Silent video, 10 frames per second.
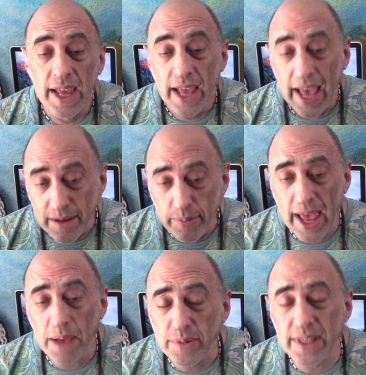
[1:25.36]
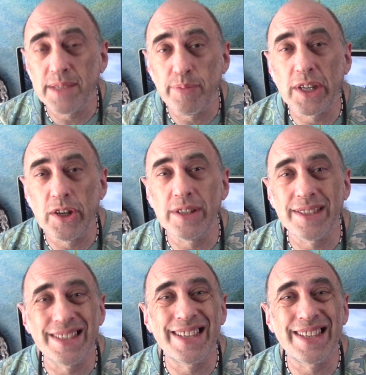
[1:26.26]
And perhaps it's because there's